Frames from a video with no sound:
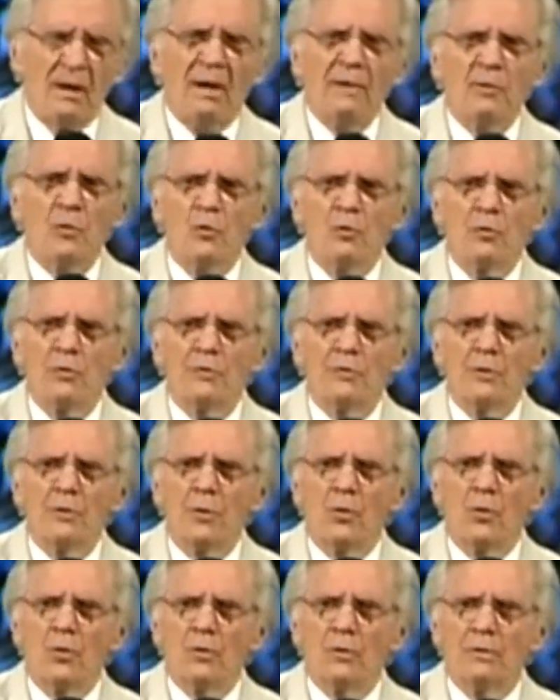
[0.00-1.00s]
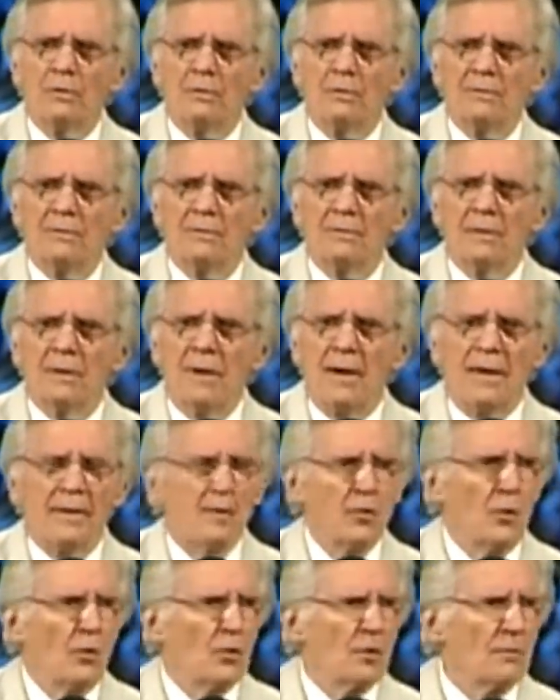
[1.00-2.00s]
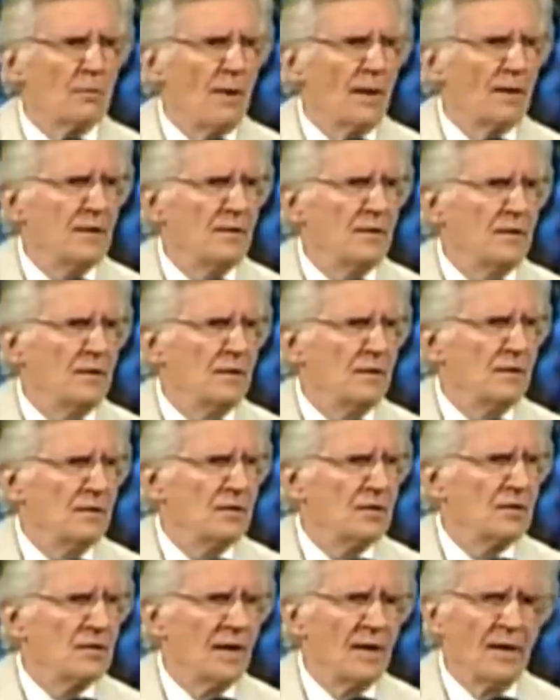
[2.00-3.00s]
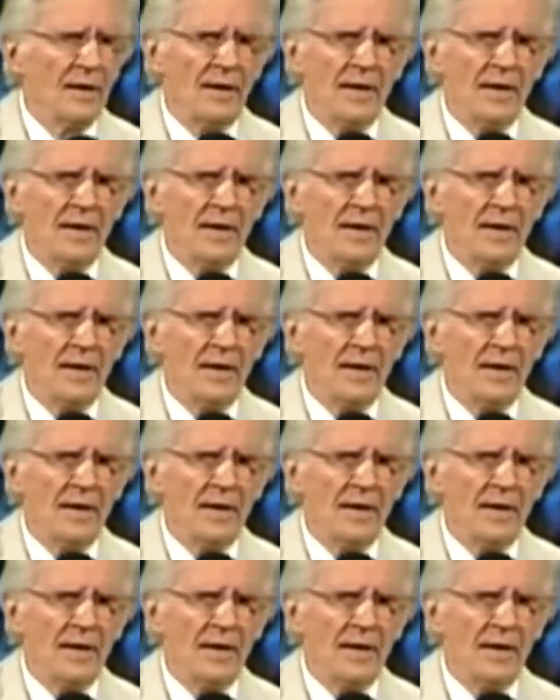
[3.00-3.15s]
I go to the Lord. I go to my knees.